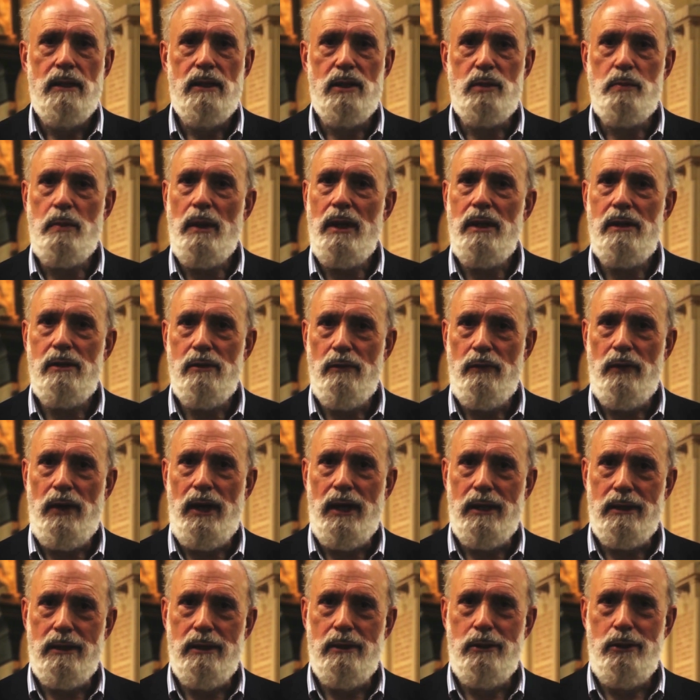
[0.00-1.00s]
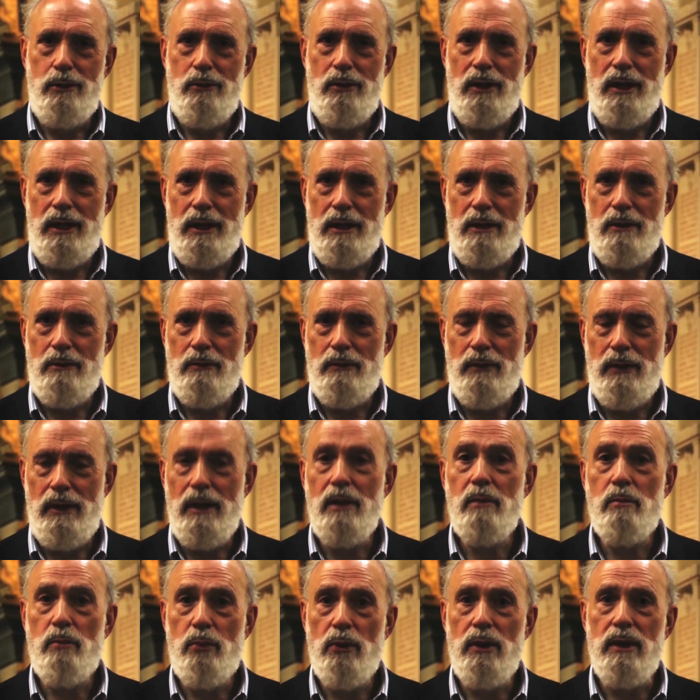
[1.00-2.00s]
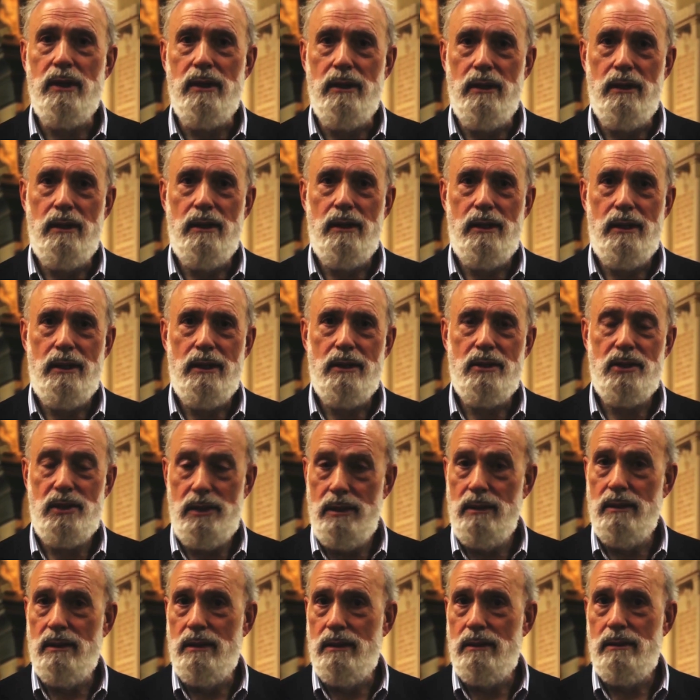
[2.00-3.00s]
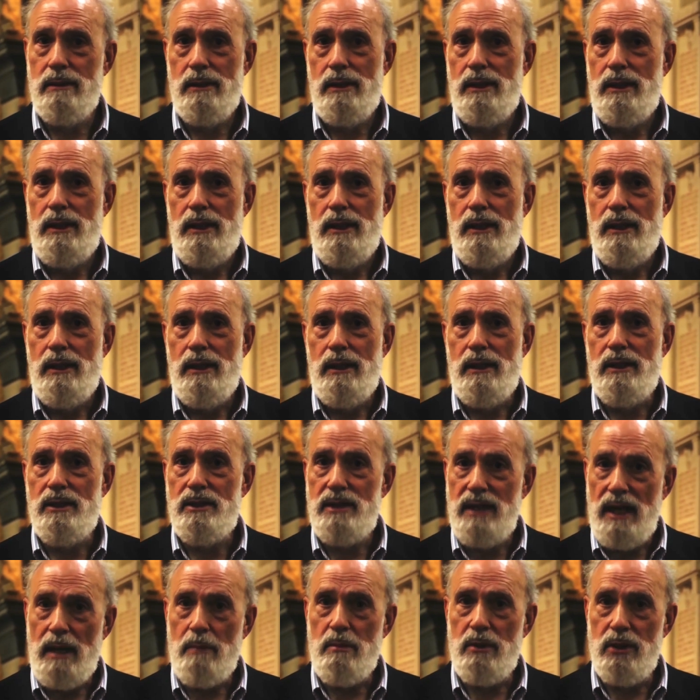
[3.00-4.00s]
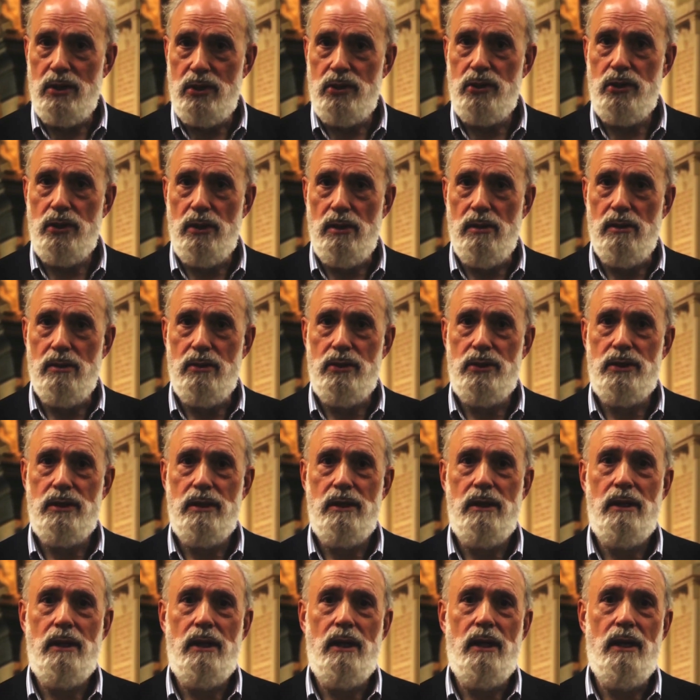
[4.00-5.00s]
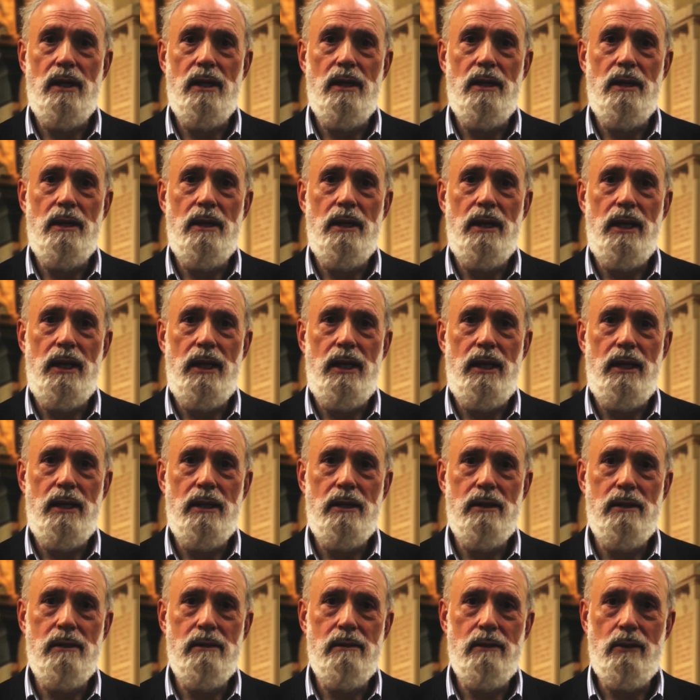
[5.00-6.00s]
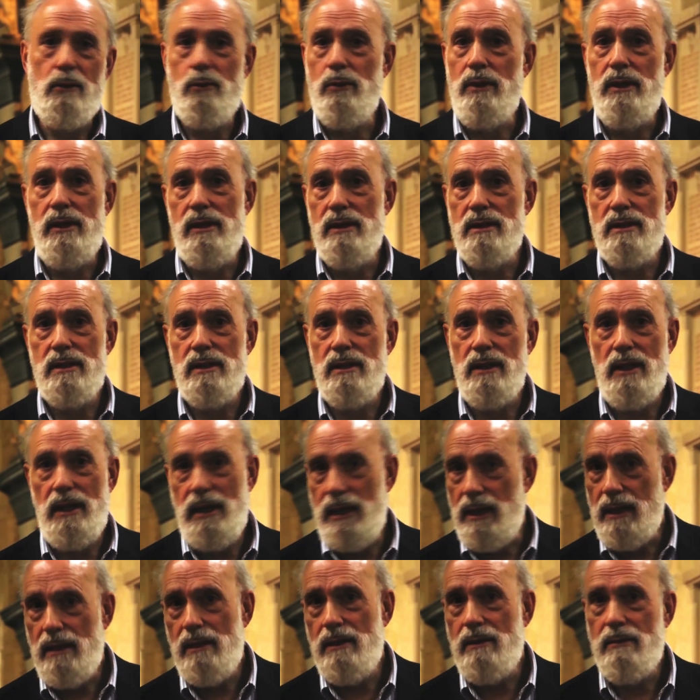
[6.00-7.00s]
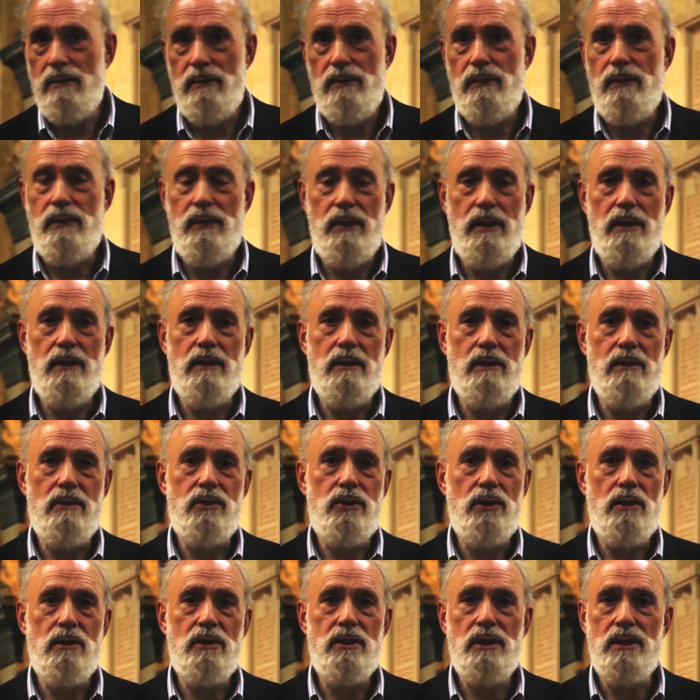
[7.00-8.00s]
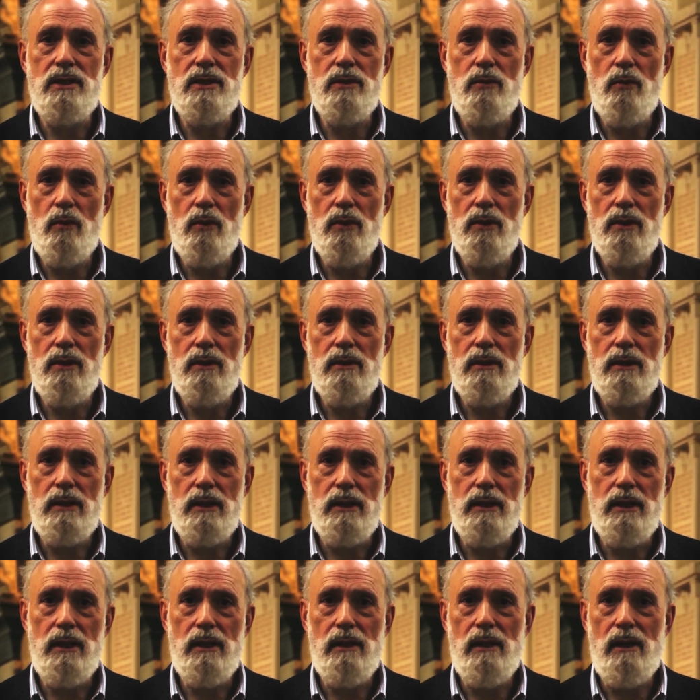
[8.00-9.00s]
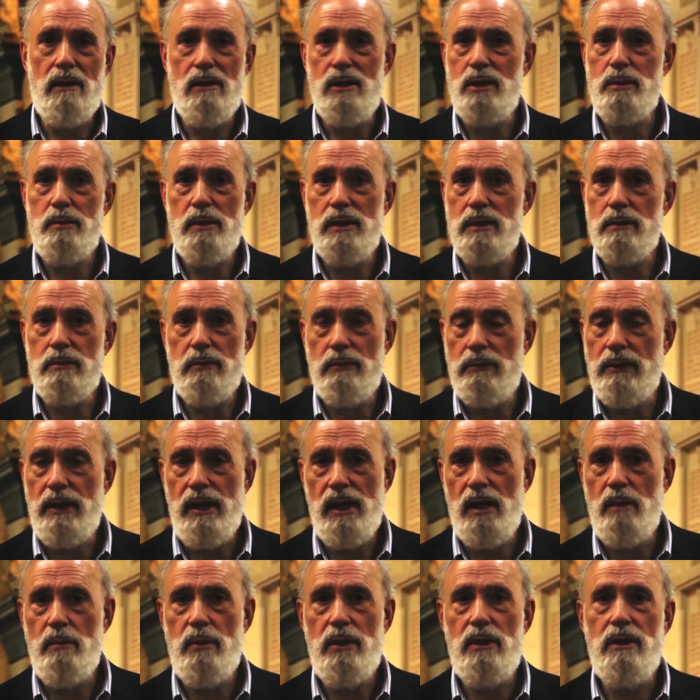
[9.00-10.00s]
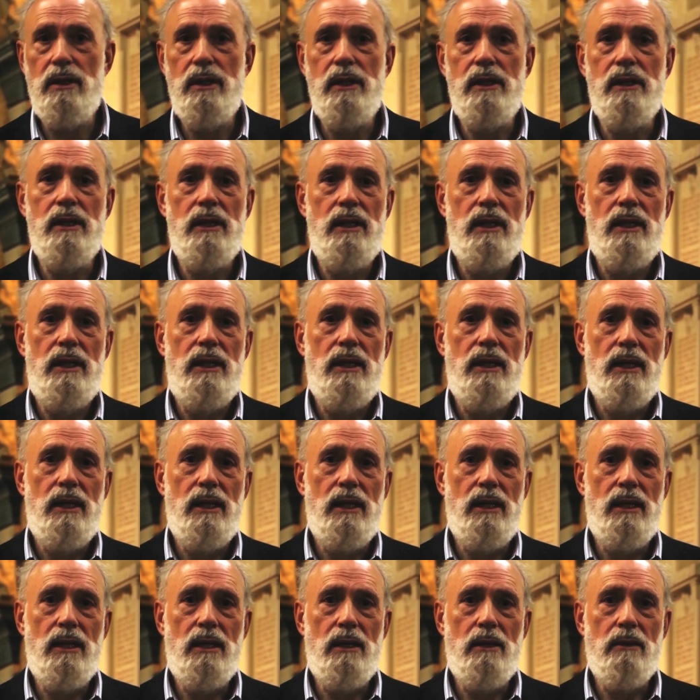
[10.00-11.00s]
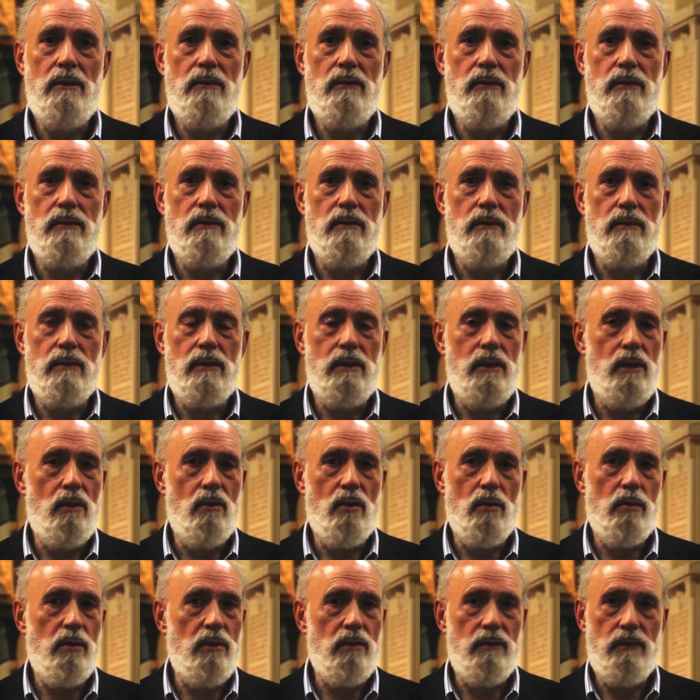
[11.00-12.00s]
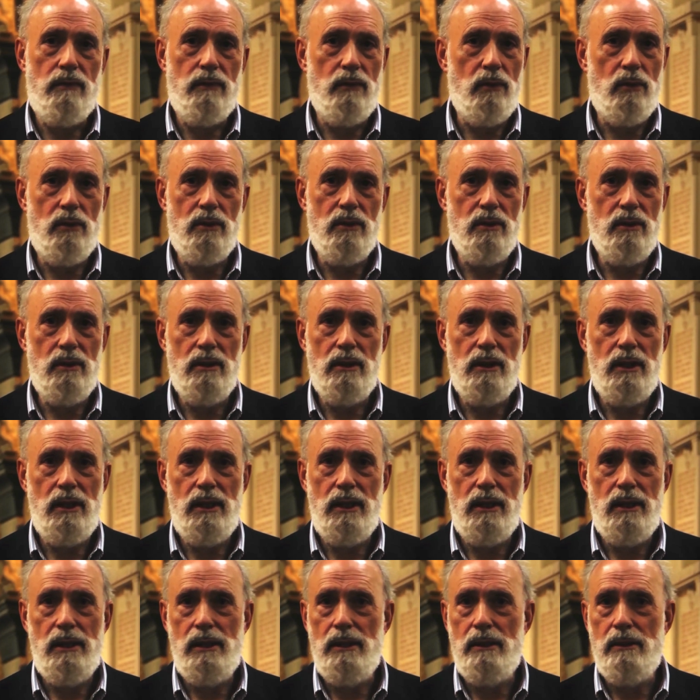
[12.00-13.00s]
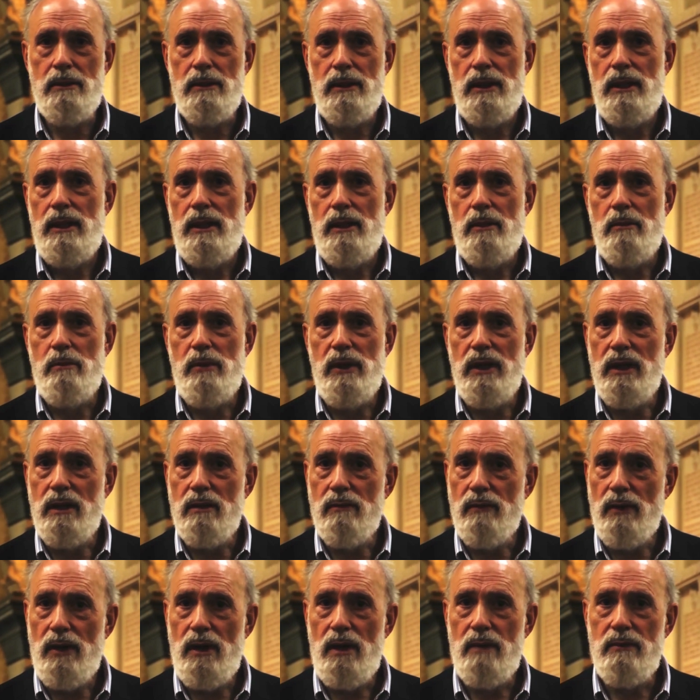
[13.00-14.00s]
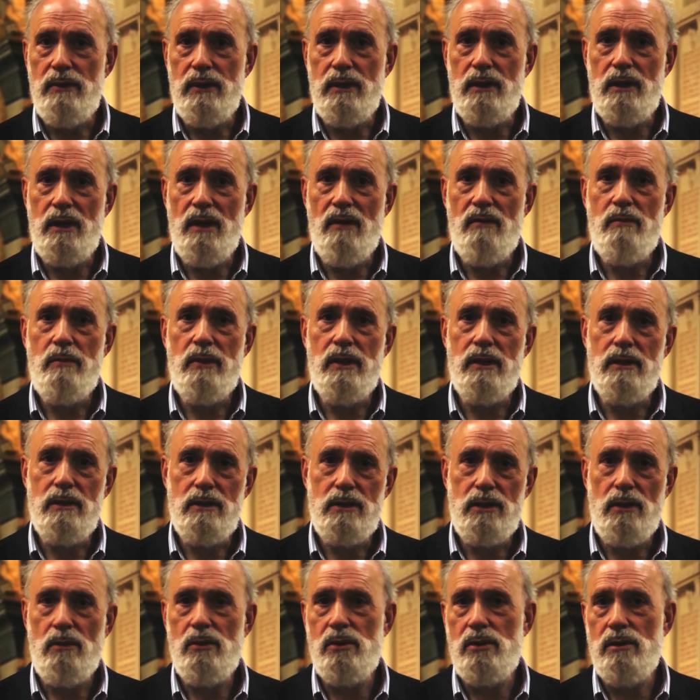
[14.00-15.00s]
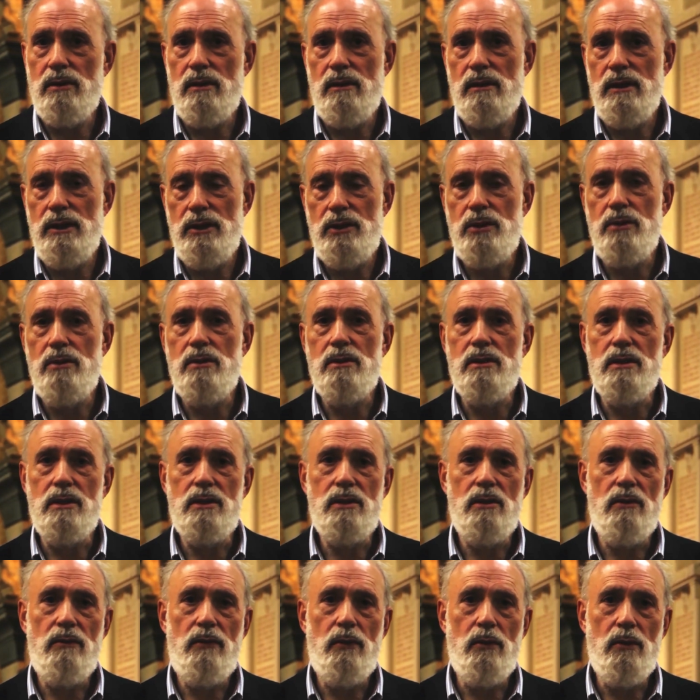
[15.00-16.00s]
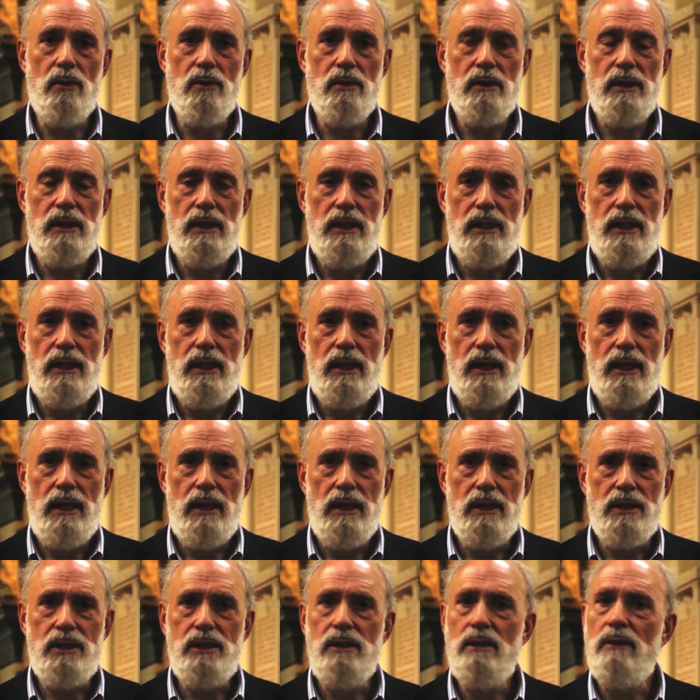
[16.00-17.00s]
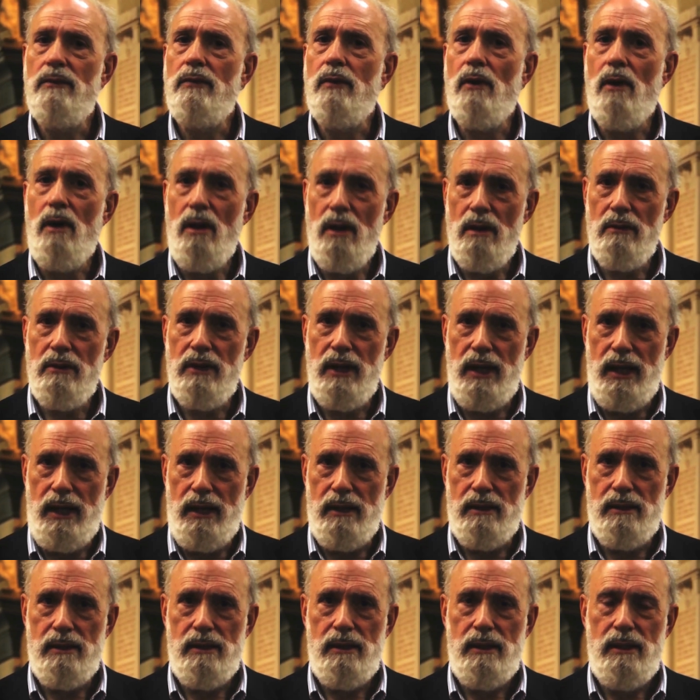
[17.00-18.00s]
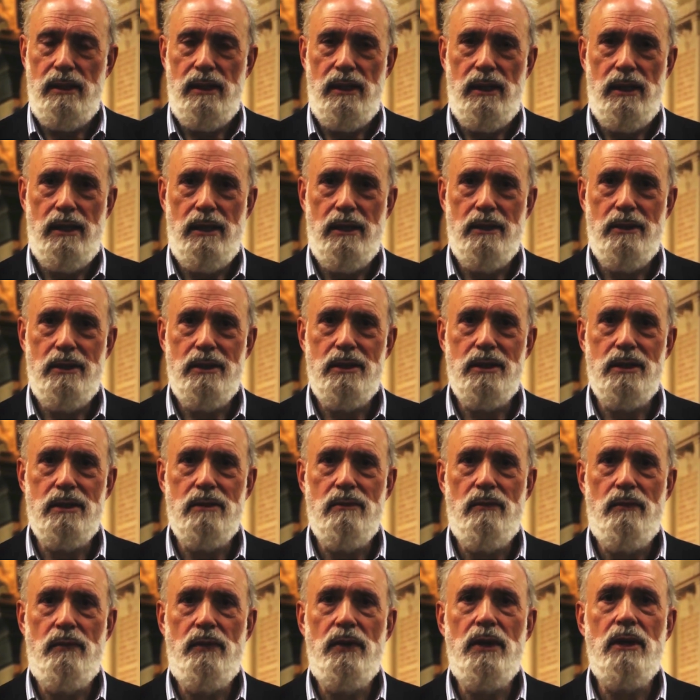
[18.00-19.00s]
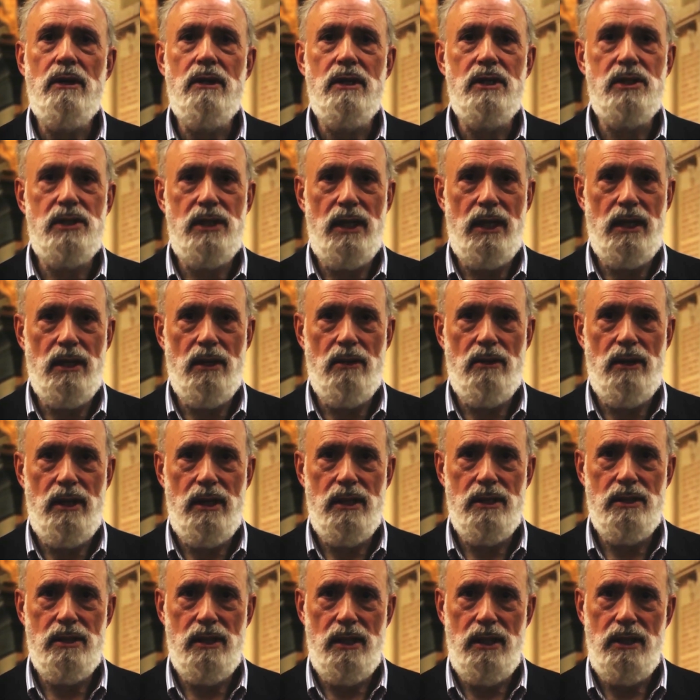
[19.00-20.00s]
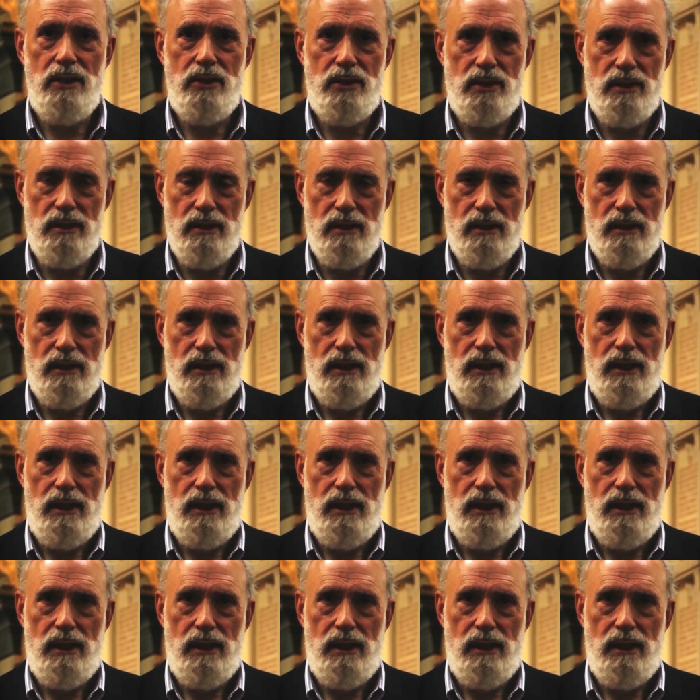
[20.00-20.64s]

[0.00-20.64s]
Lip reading: Despite the fact that you have in Britain still an established church, and the Queen is the head of the church, as it were, and the Archbishop of Canterbury, notable for being involved in government and social issues and so forth. Still, for all of that, this is a very secularized nation.